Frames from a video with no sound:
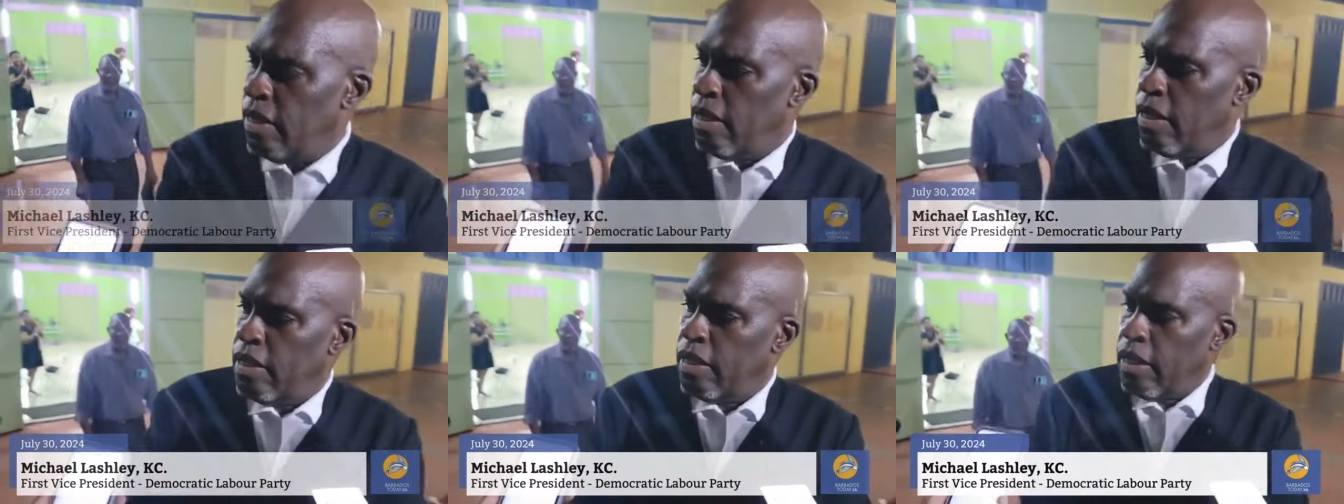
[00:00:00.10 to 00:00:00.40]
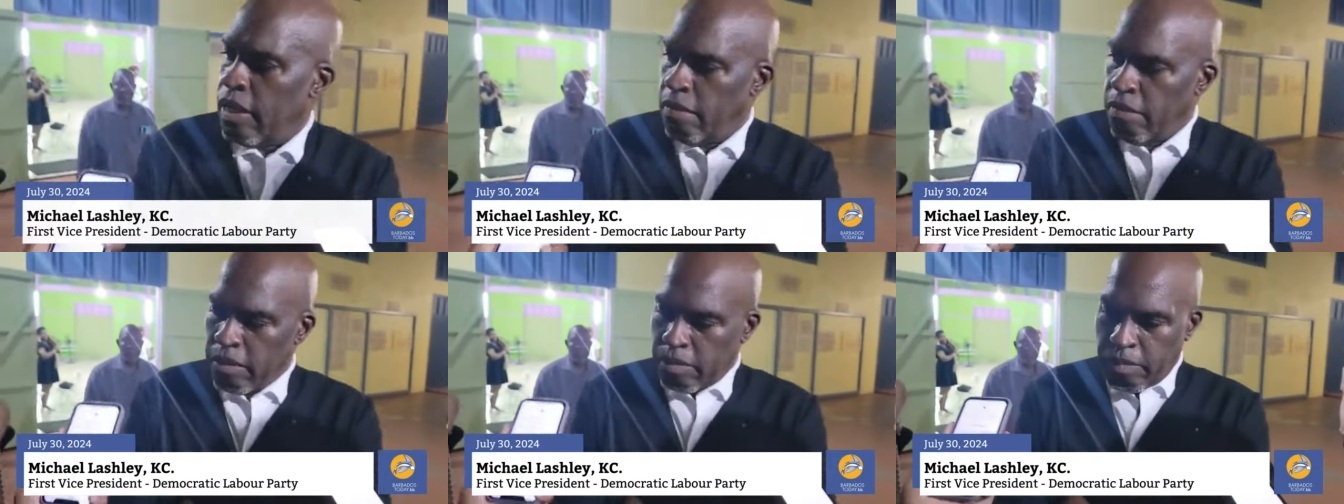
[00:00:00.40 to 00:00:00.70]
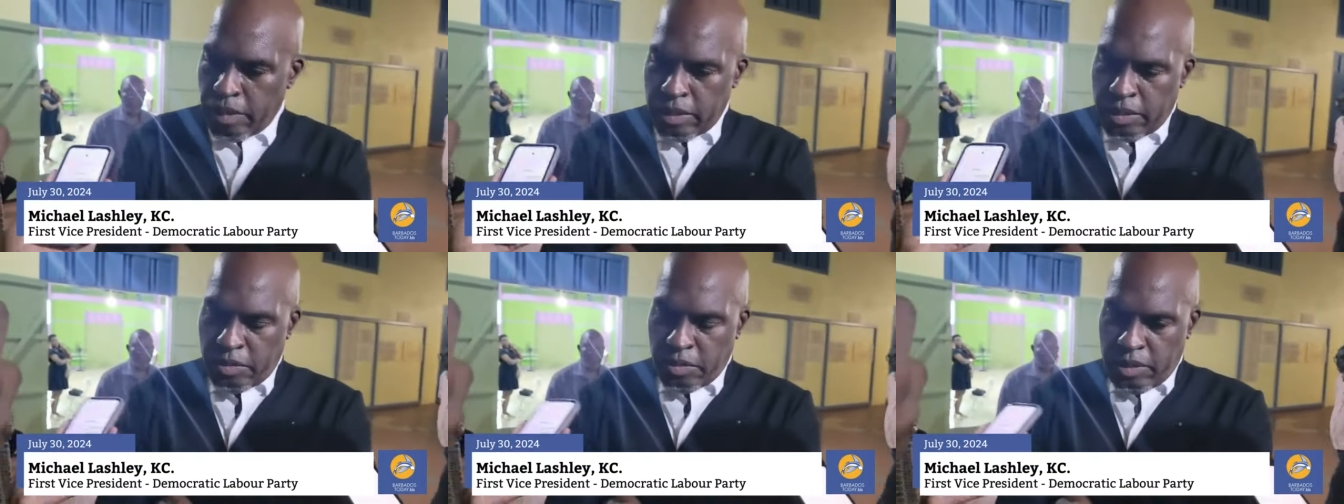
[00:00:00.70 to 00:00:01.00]
I think it was
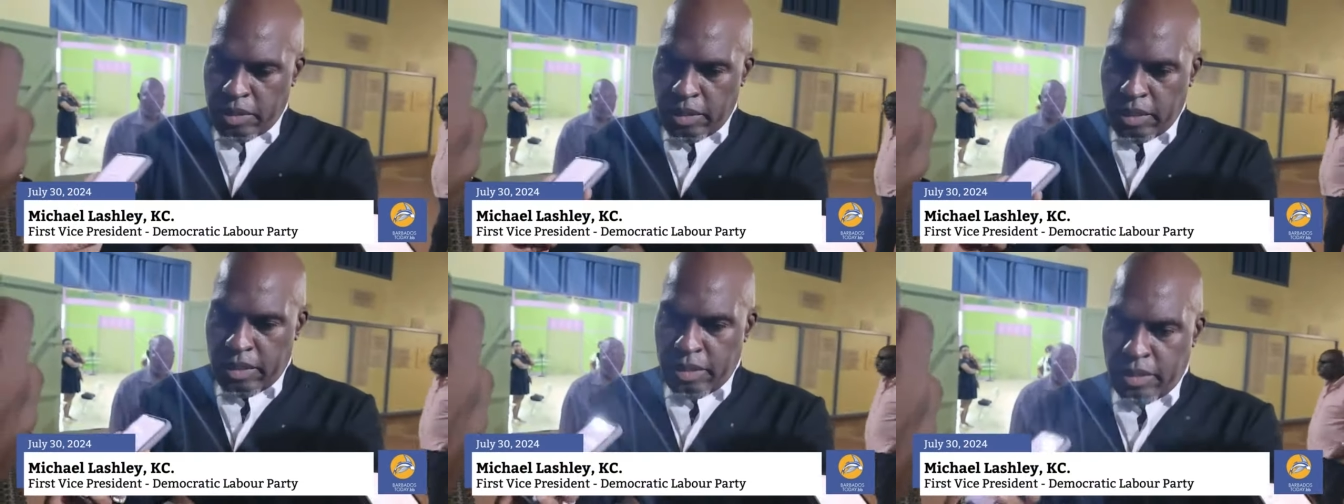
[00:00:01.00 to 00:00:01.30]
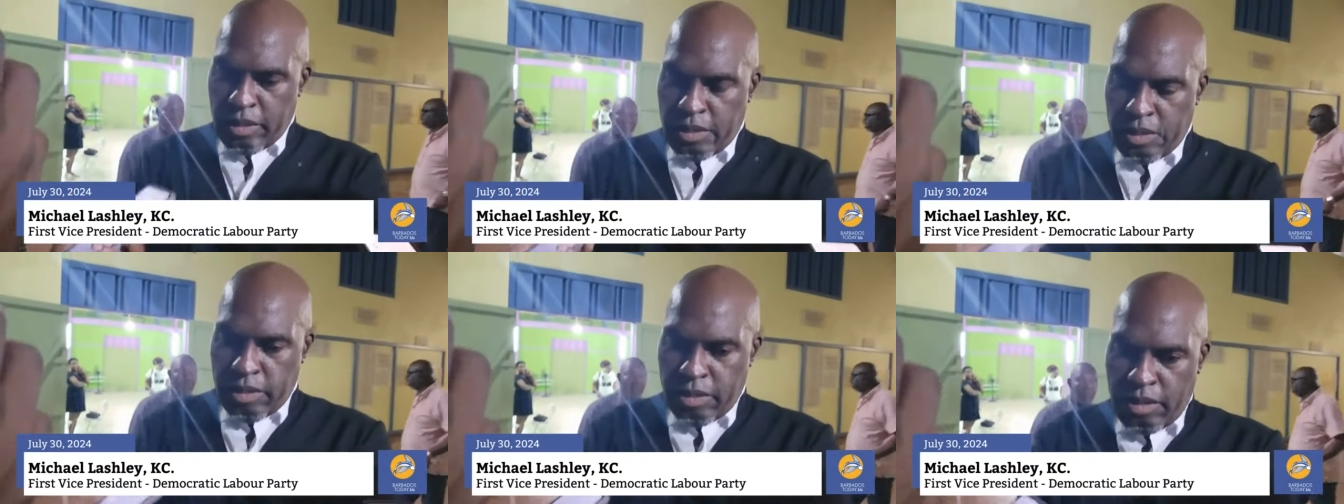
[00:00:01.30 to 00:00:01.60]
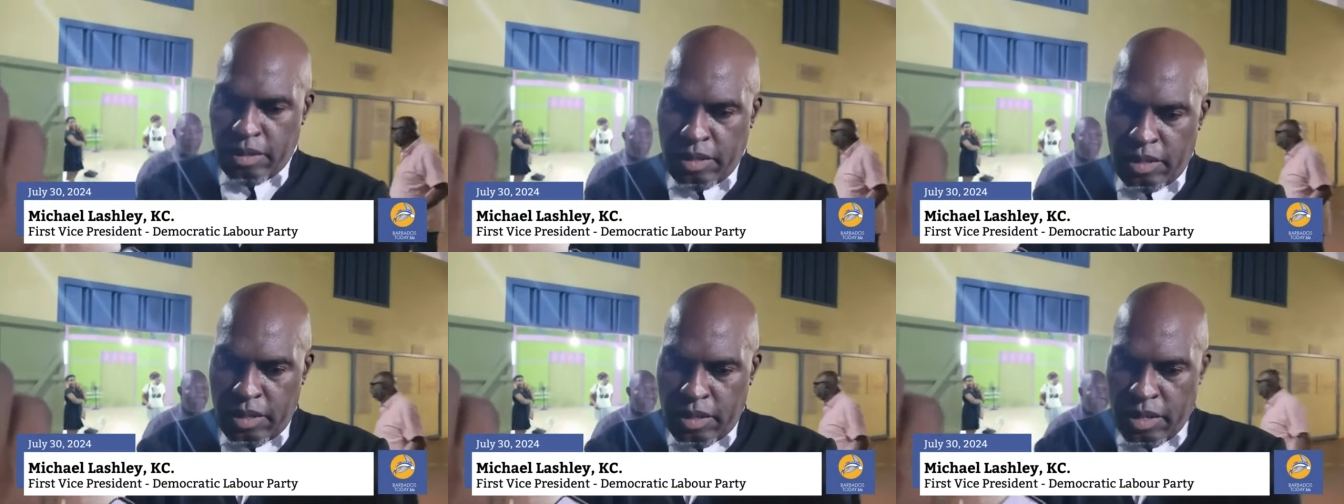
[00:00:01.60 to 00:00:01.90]
my duty to
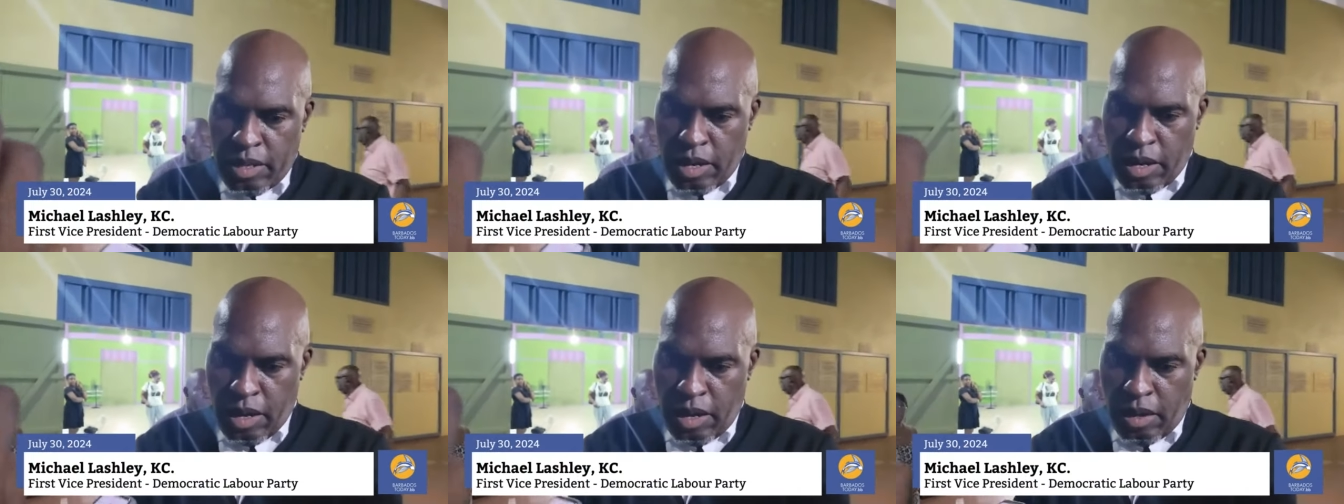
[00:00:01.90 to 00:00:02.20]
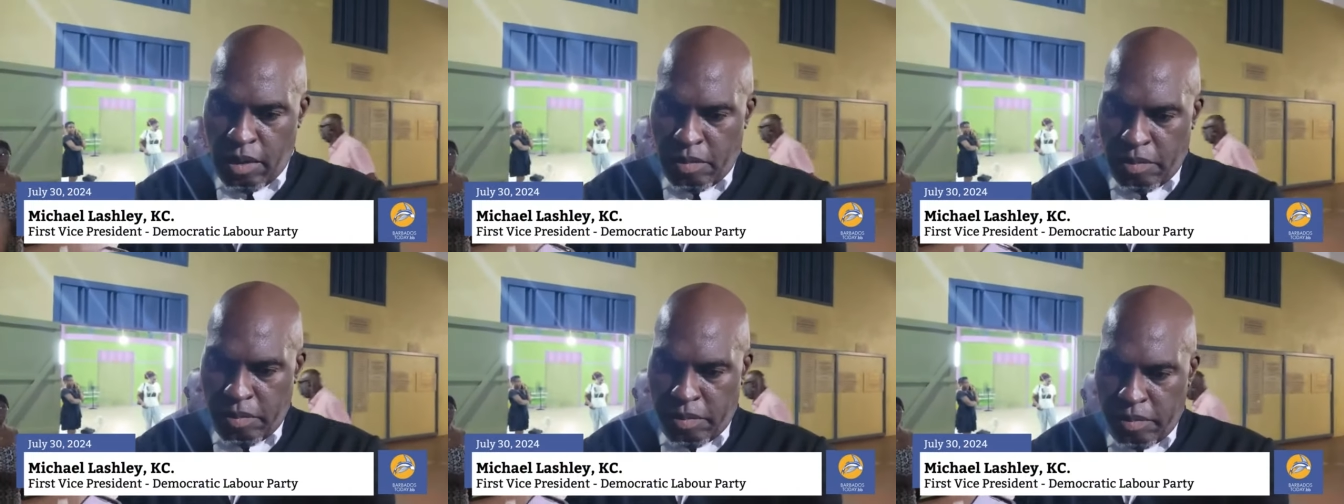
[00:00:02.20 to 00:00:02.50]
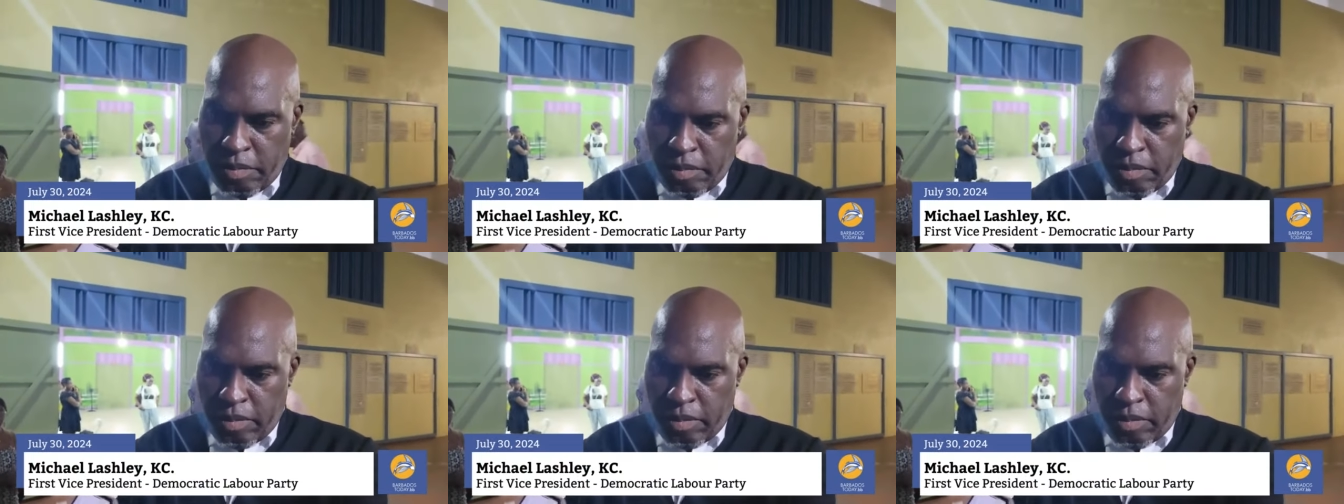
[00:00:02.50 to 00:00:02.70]
um,